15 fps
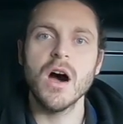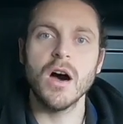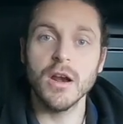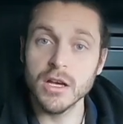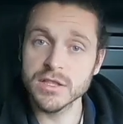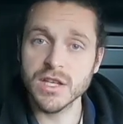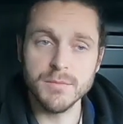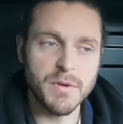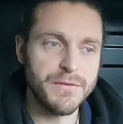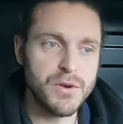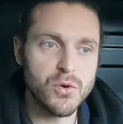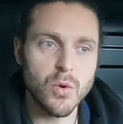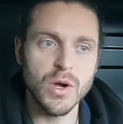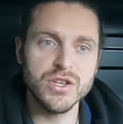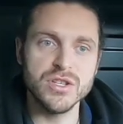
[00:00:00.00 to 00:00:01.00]
I'll ask him a
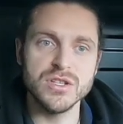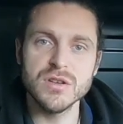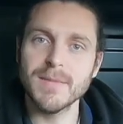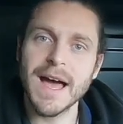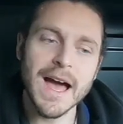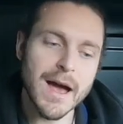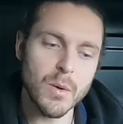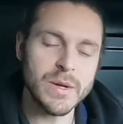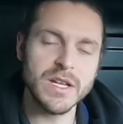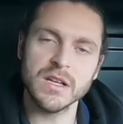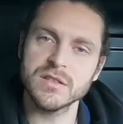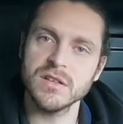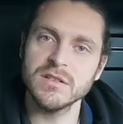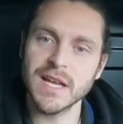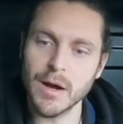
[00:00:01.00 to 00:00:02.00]
few questions about how he
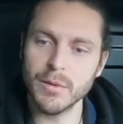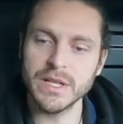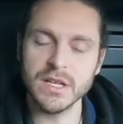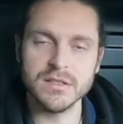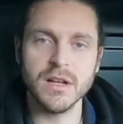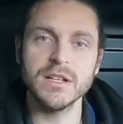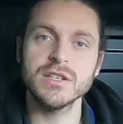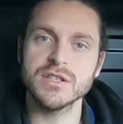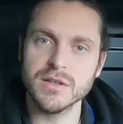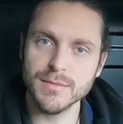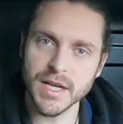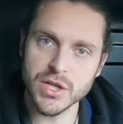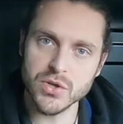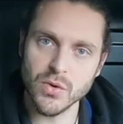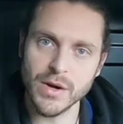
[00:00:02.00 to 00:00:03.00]
does this, how he does that, just to
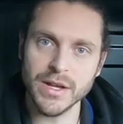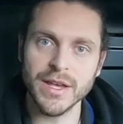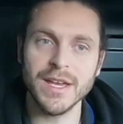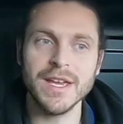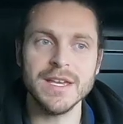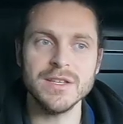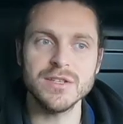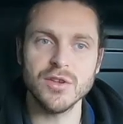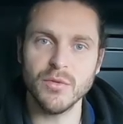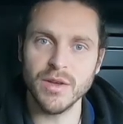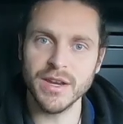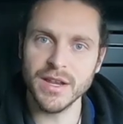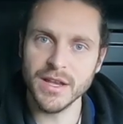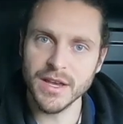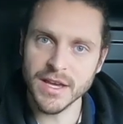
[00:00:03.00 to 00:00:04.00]
make sure that he's
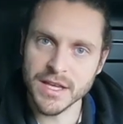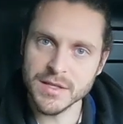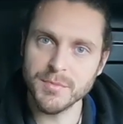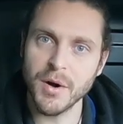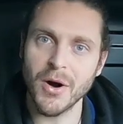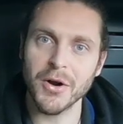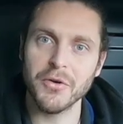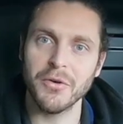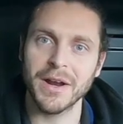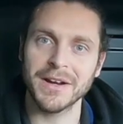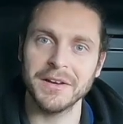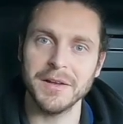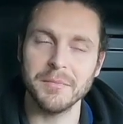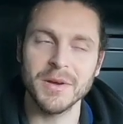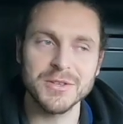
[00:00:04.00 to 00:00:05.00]
doing his part
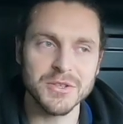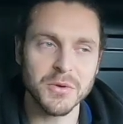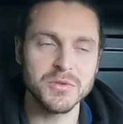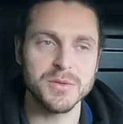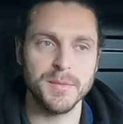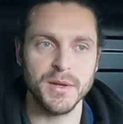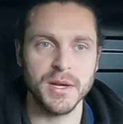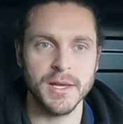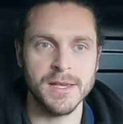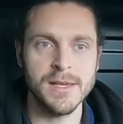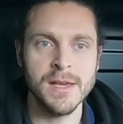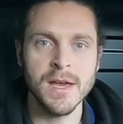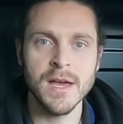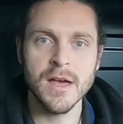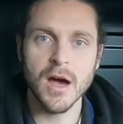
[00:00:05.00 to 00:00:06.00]
correctly, because ultimately